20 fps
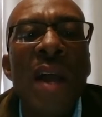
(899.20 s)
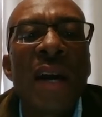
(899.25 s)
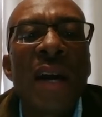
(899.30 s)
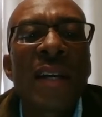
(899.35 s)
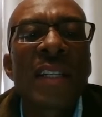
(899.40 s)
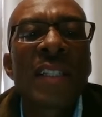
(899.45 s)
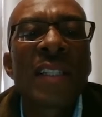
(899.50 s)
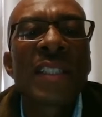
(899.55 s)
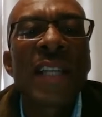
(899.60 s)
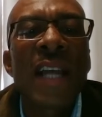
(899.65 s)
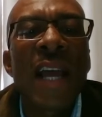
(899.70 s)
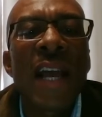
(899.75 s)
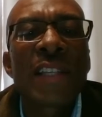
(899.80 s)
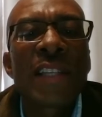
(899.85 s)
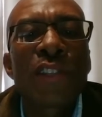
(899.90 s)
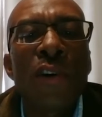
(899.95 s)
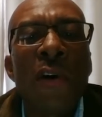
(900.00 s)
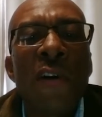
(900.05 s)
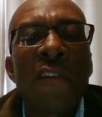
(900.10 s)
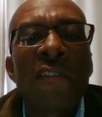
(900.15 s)

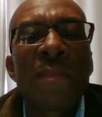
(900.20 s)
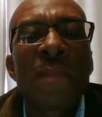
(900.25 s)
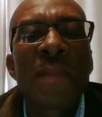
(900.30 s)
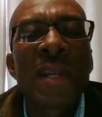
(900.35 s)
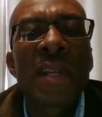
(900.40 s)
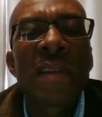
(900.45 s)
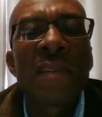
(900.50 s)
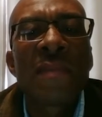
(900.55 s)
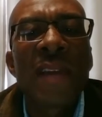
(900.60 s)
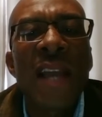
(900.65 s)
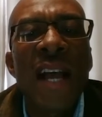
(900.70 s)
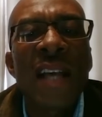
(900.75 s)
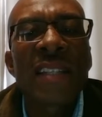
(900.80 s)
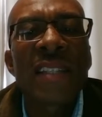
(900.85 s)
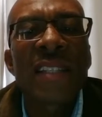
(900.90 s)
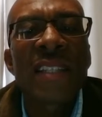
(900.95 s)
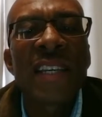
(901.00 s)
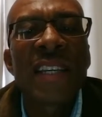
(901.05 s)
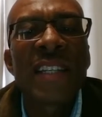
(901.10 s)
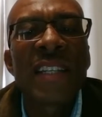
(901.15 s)
redress of
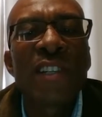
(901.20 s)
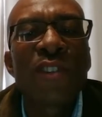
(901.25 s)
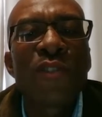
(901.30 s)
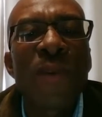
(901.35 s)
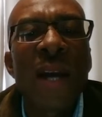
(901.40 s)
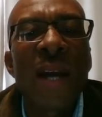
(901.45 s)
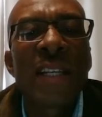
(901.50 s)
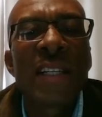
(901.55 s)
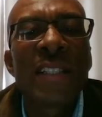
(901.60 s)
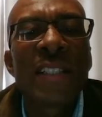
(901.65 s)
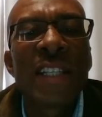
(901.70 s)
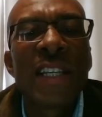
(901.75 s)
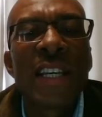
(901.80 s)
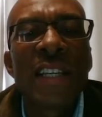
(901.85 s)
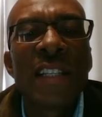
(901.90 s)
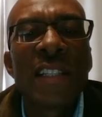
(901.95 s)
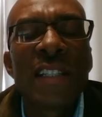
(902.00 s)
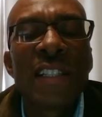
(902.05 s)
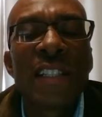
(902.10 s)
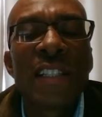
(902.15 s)
previous
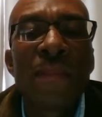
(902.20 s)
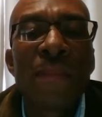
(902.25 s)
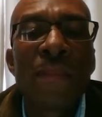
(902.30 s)
inequalities